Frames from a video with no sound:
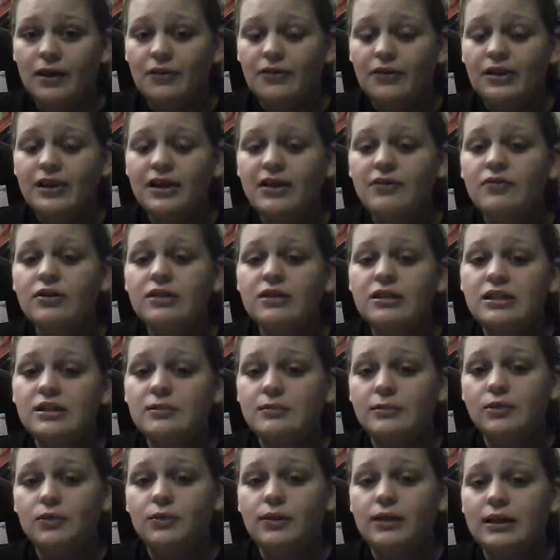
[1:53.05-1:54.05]
The differences
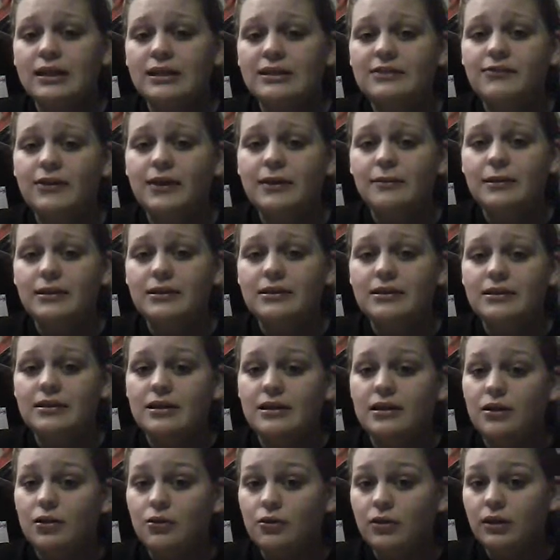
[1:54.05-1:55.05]
between these families is
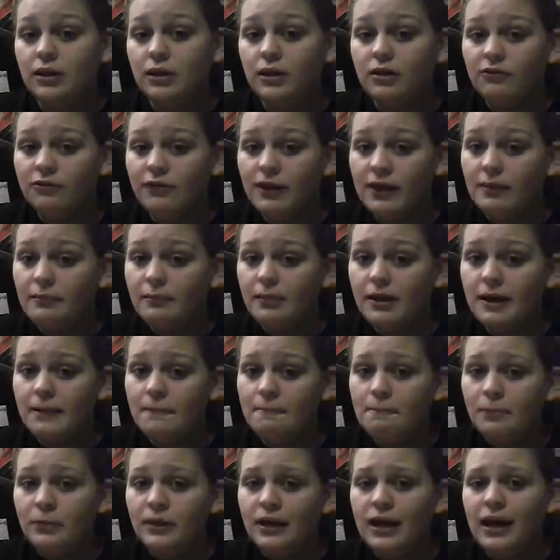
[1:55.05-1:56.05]
a nuclear family
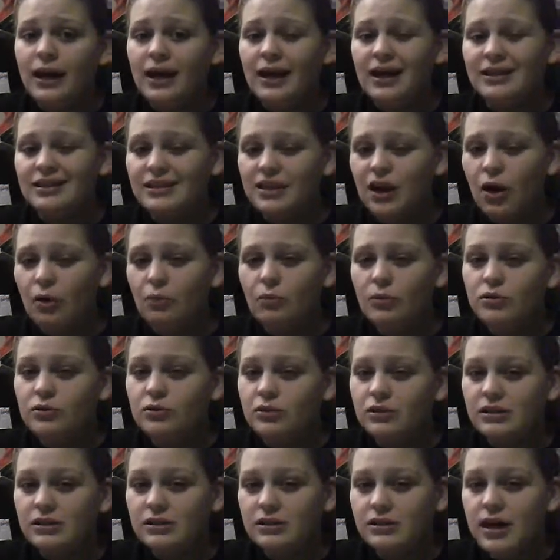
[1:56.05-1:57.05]
is
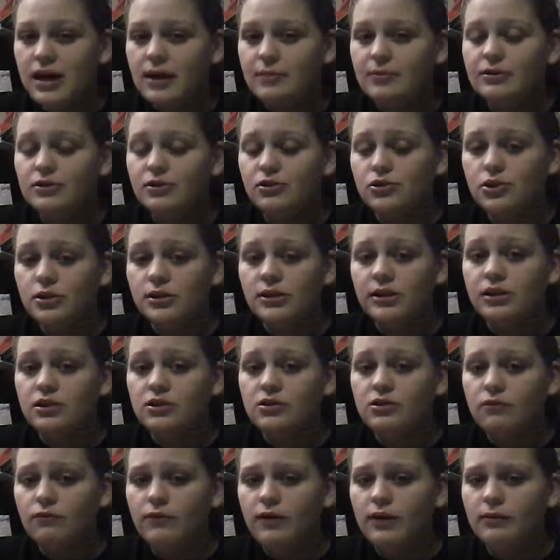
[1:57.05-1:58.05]
almost the same as a
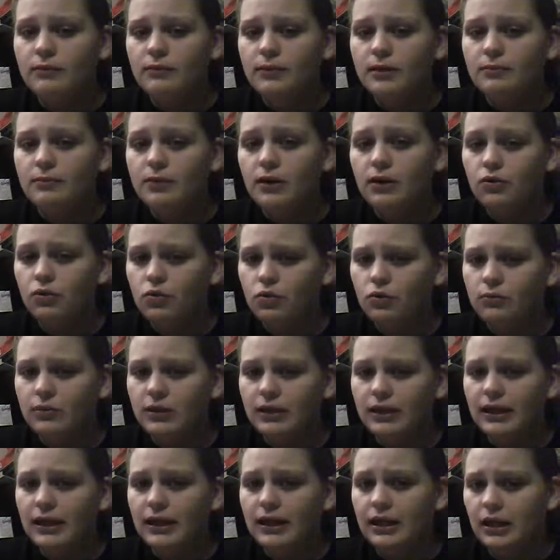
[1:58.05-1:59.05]
traditional family, but
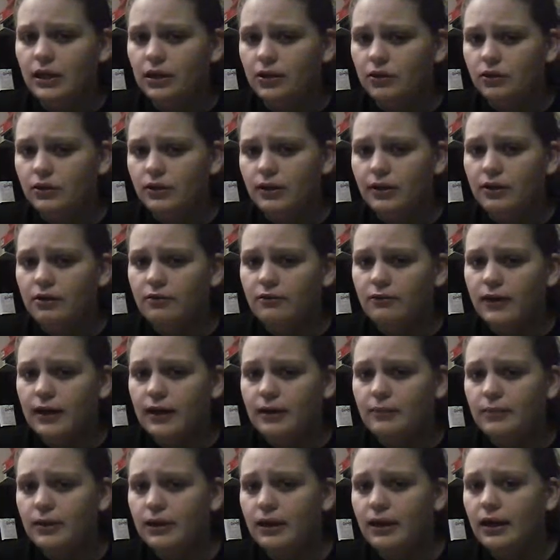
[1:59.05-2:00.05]
normally in a nuclear
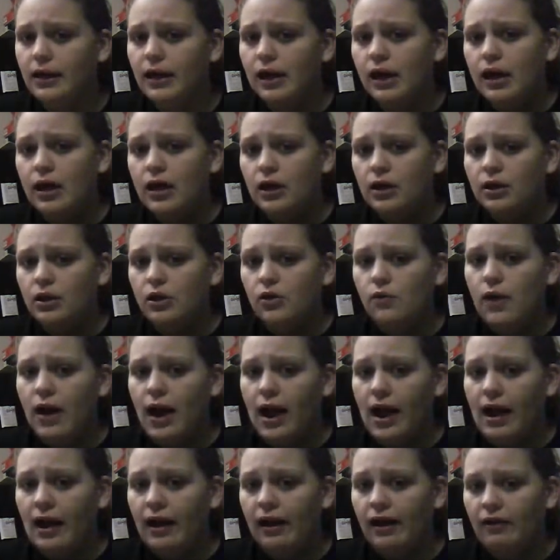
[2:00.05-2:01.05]
family you
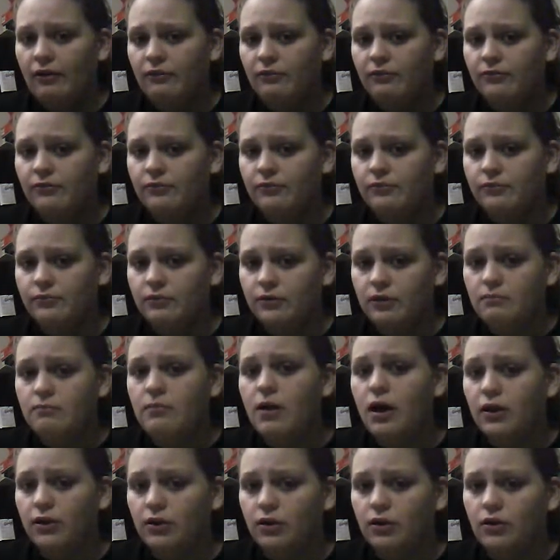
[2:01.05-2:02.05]
have the
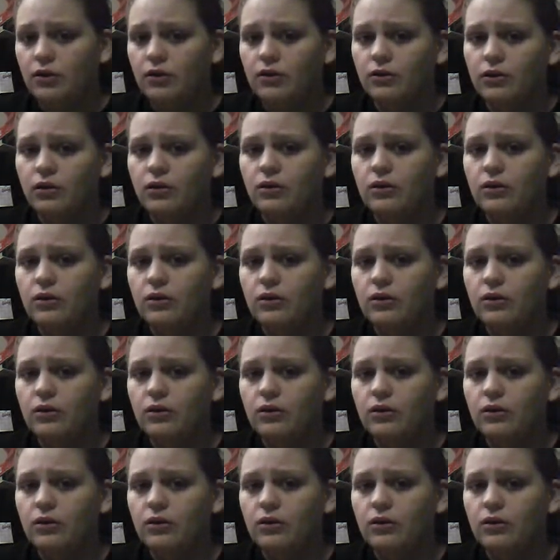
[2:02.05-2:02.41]
mother